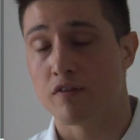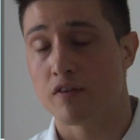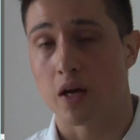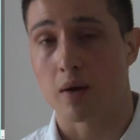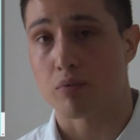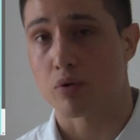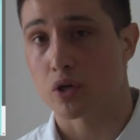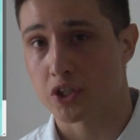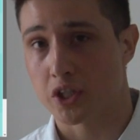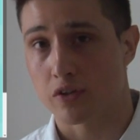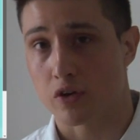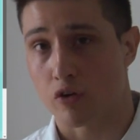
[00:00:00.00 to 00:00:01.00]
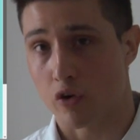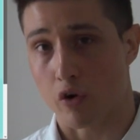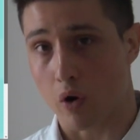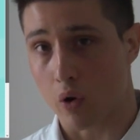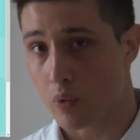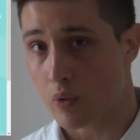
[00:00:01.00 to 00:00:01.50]
even a project of
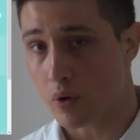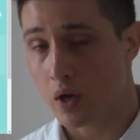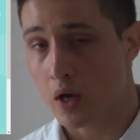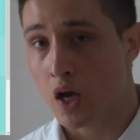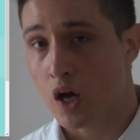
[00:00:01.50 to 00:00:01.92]
your own.